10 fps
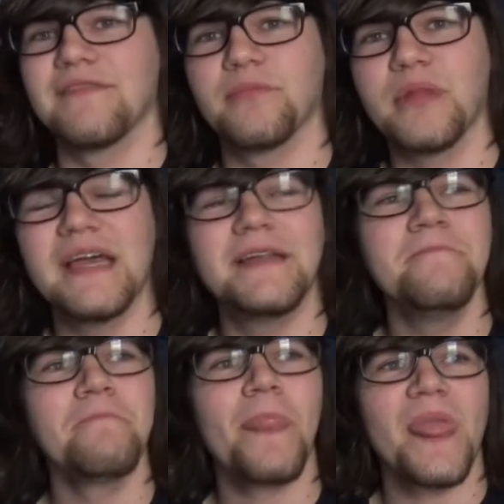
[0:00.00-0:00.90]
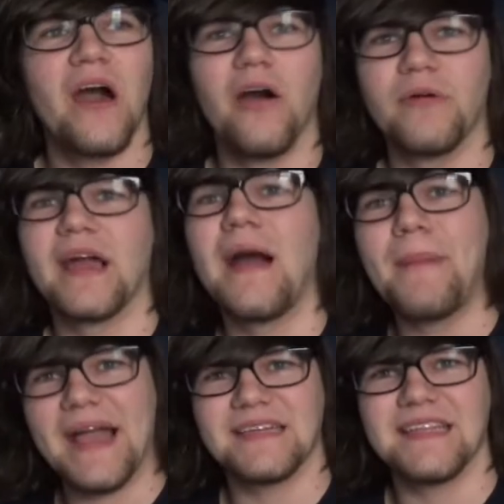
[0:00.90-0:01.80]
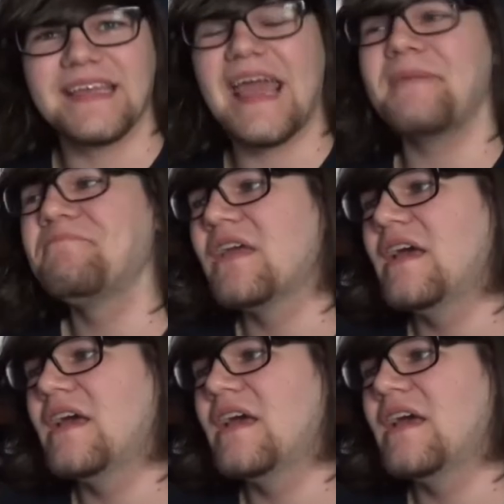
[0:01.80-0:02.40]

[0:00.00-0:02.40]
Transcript: I ever played when I got back into the game.